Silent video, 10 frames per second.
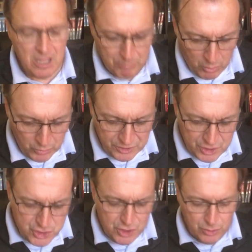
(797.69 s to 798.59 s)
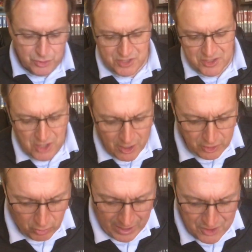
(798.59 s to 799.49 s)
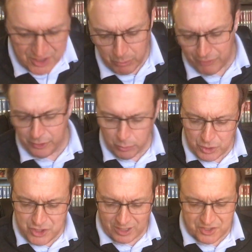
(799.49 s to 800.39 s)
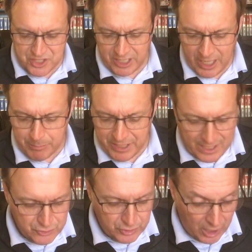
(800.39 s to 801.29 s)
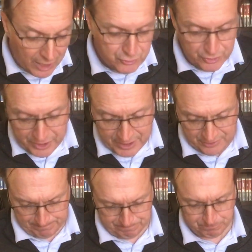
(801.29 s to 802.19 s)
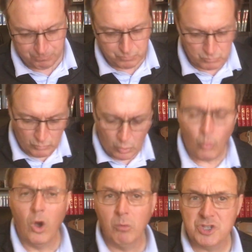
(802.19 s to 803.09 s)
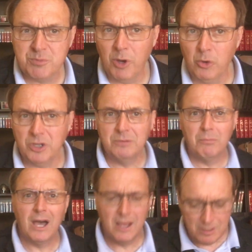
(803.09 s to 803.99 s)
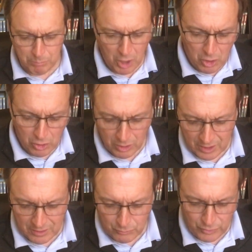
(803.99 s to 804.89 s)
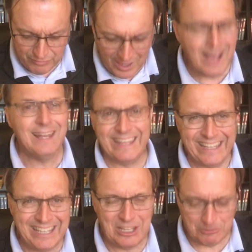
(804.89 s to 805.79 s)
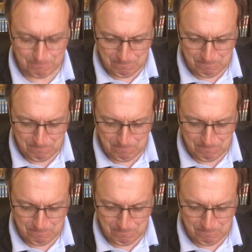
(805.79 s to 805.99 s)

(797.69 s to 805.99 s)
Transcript: But when the Jews uh, saw the crowds, they were filled with jealousy and began to contradict what was spoken by Paul, uh, reviling him.